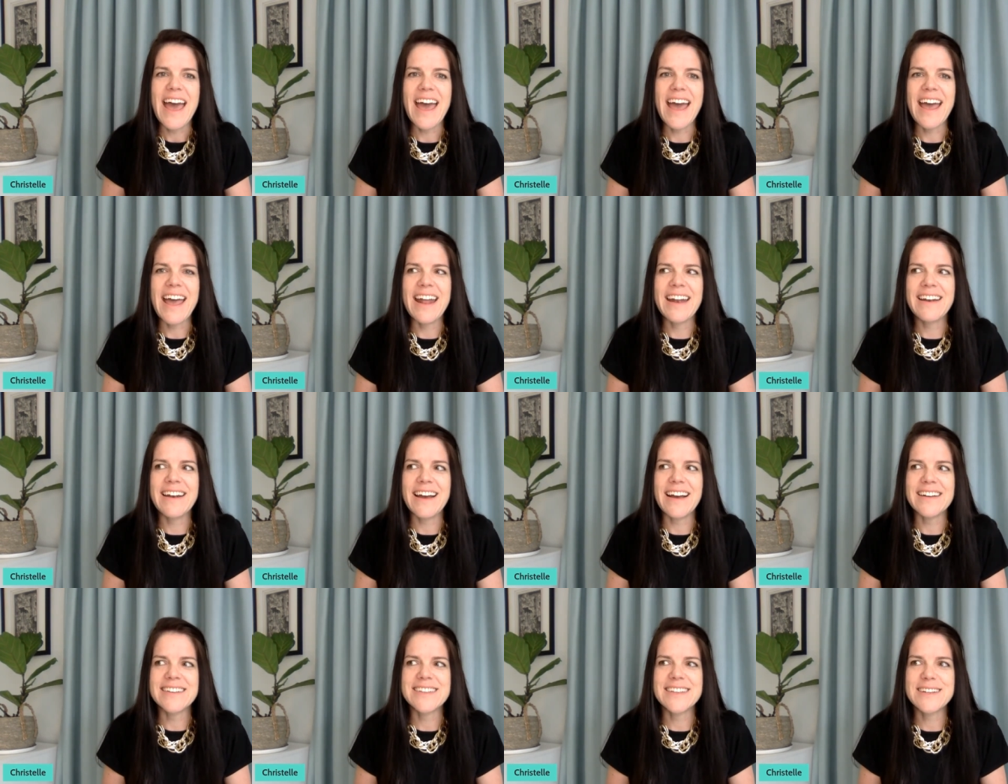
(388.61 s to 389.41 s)
and
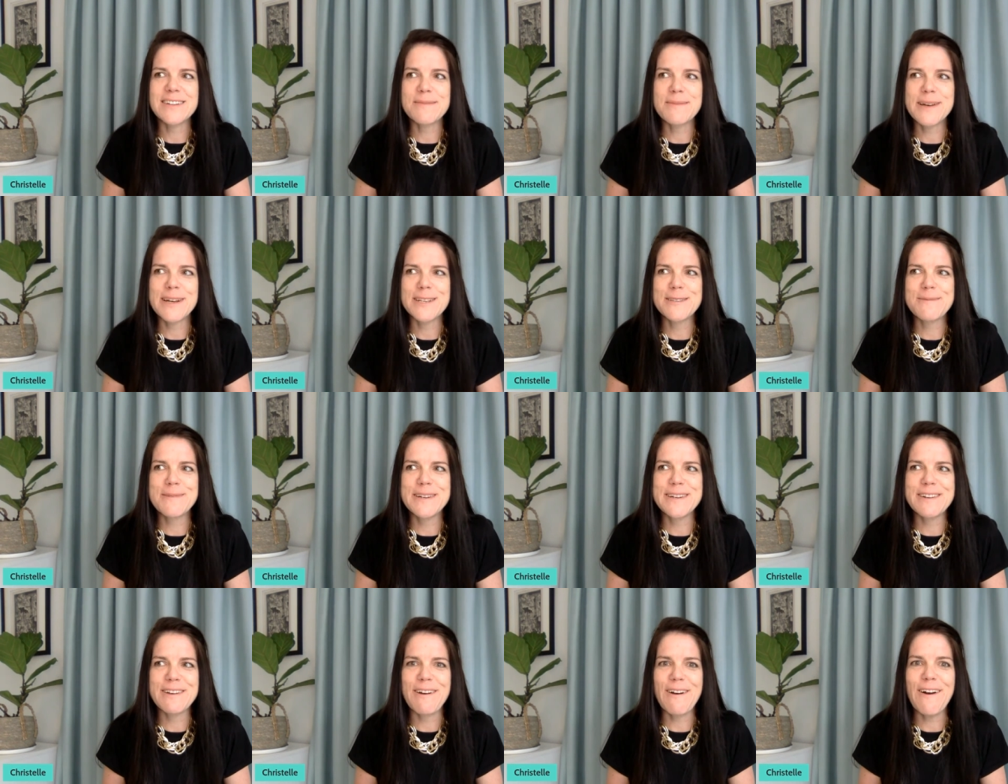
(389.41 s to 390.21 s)
I said to my
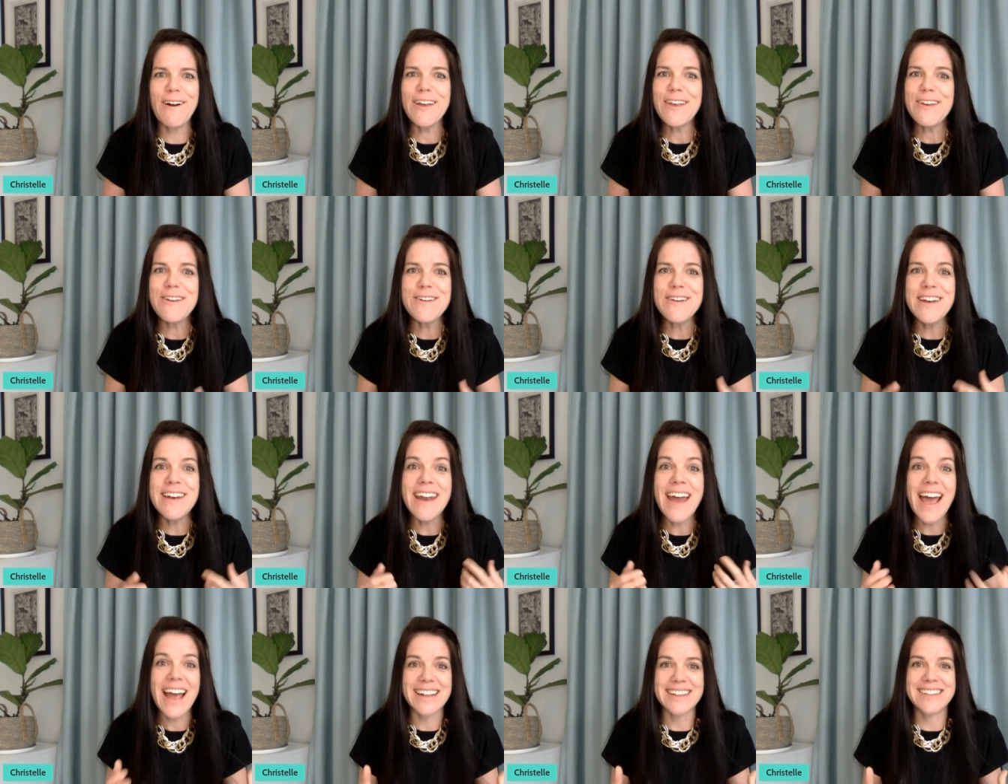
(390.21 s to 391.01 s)
husband, Are you
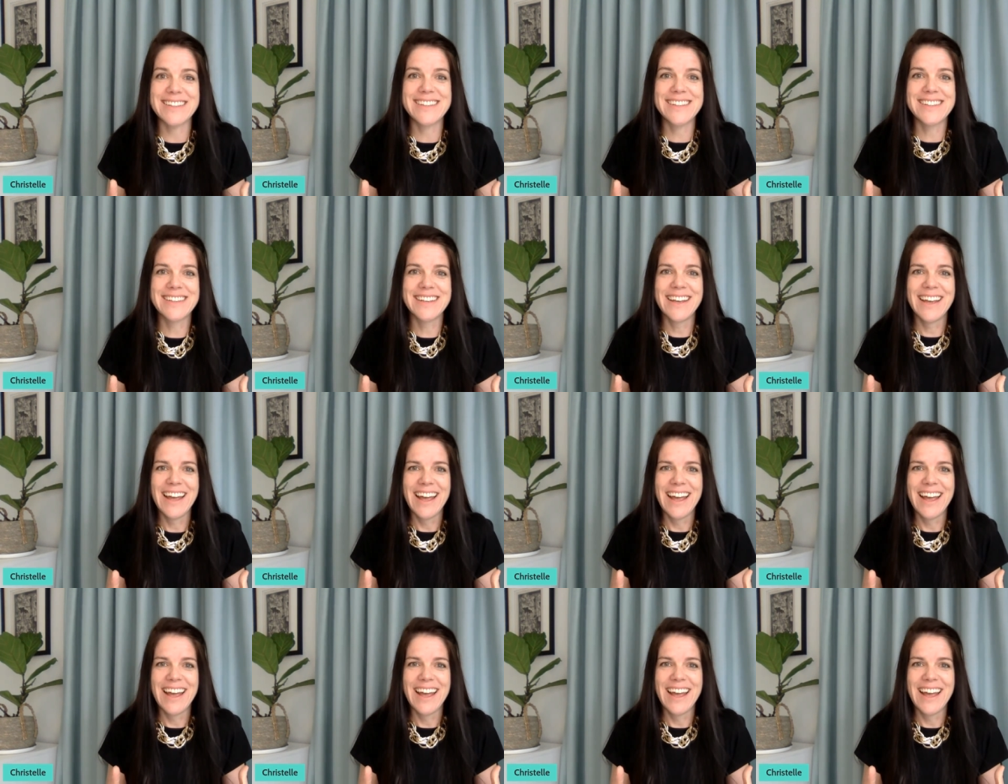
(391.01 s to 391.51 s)
nuts?